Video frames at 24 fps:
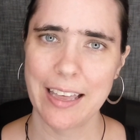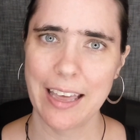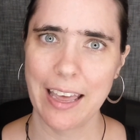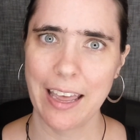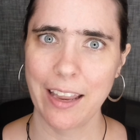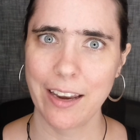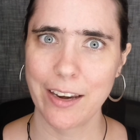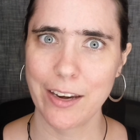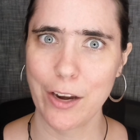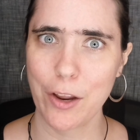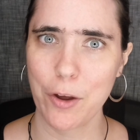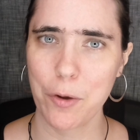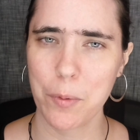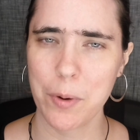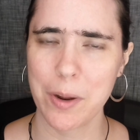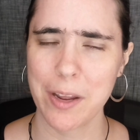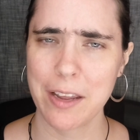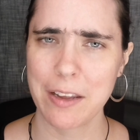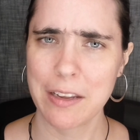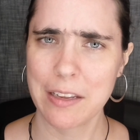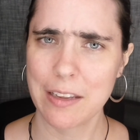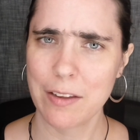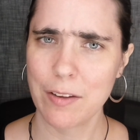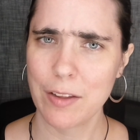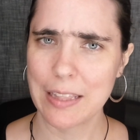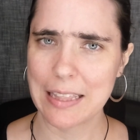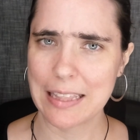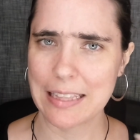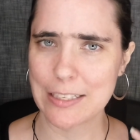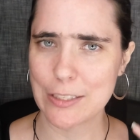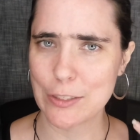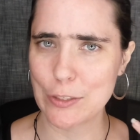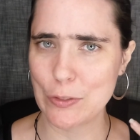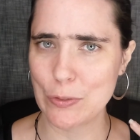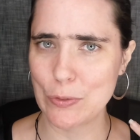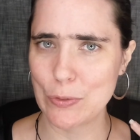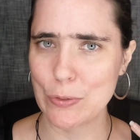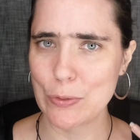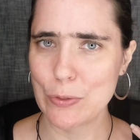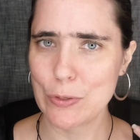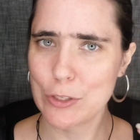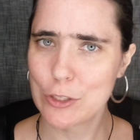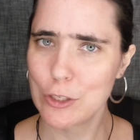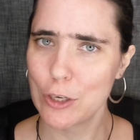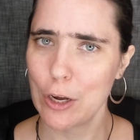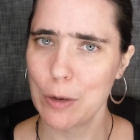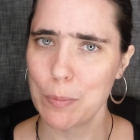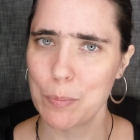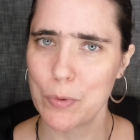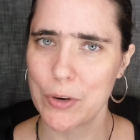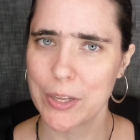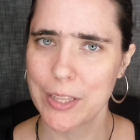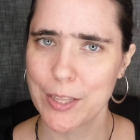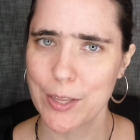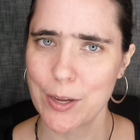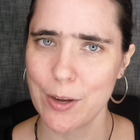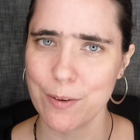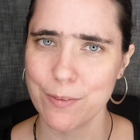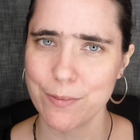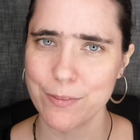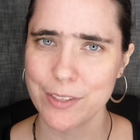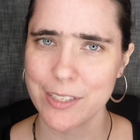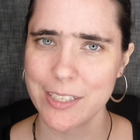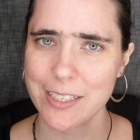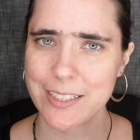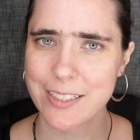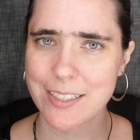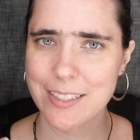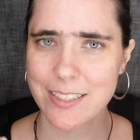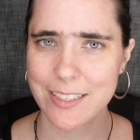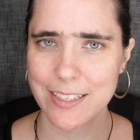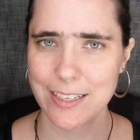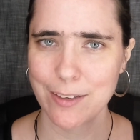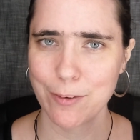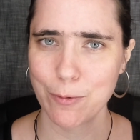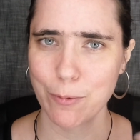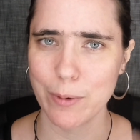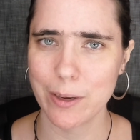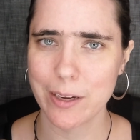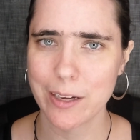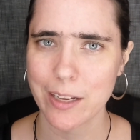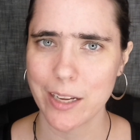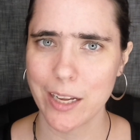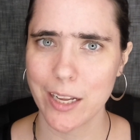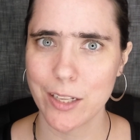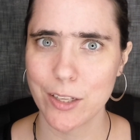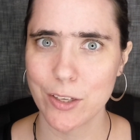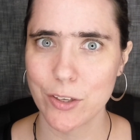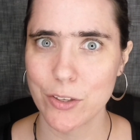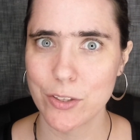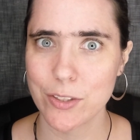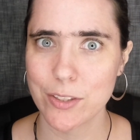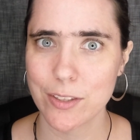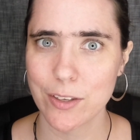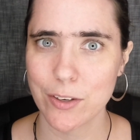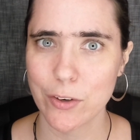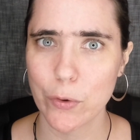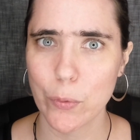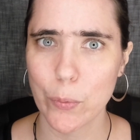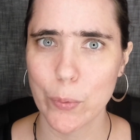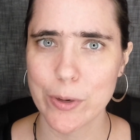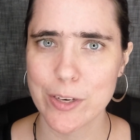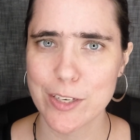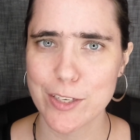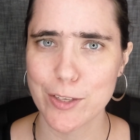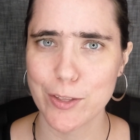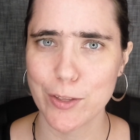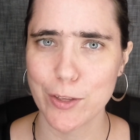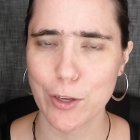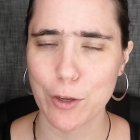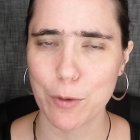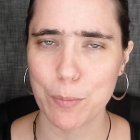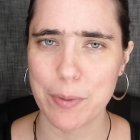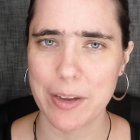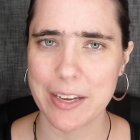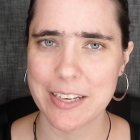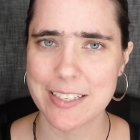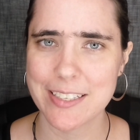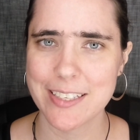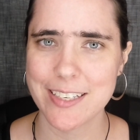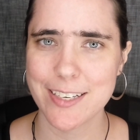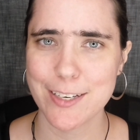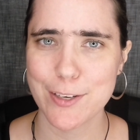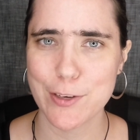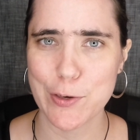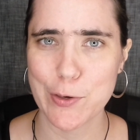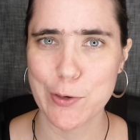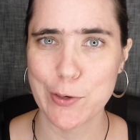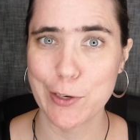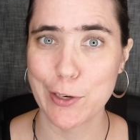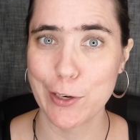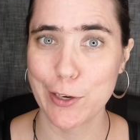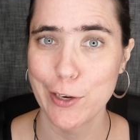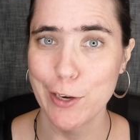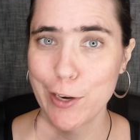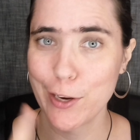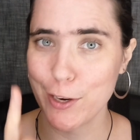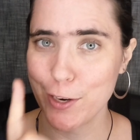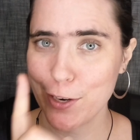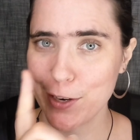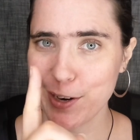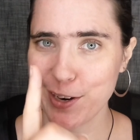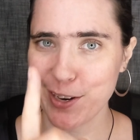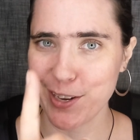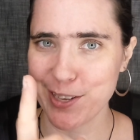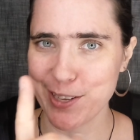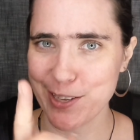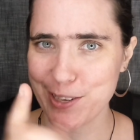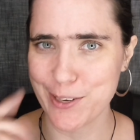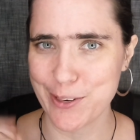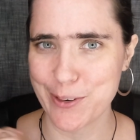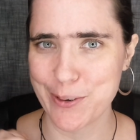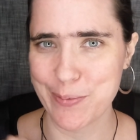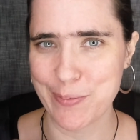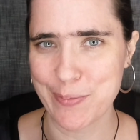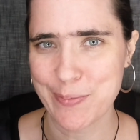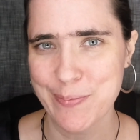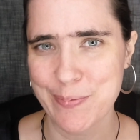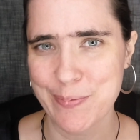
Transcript: and knowing to shop with confidence in what colors are going to look best on you.